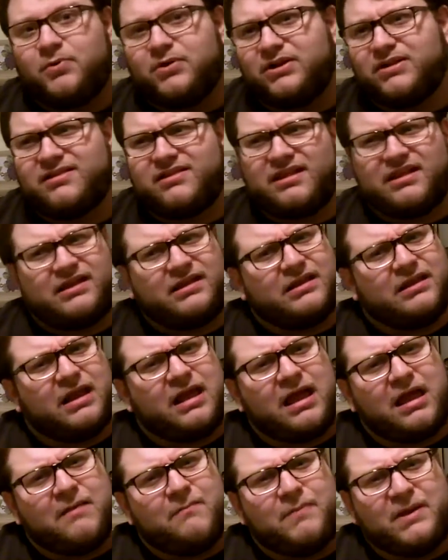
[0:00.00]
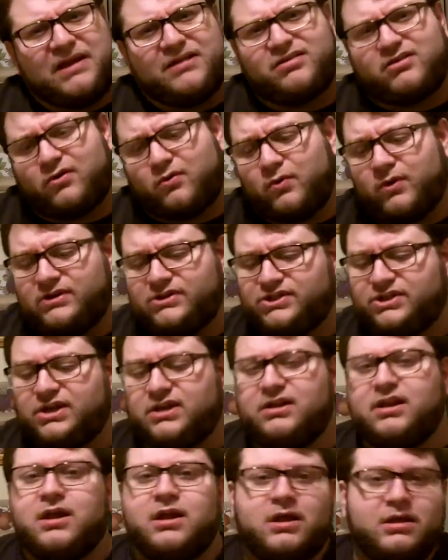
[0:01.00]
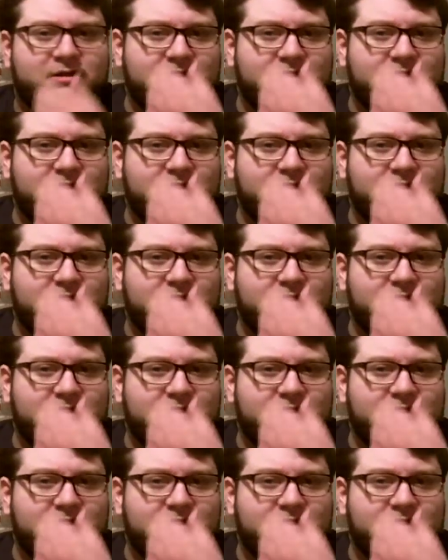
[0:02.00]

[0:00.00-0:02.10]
But it's it begs the question: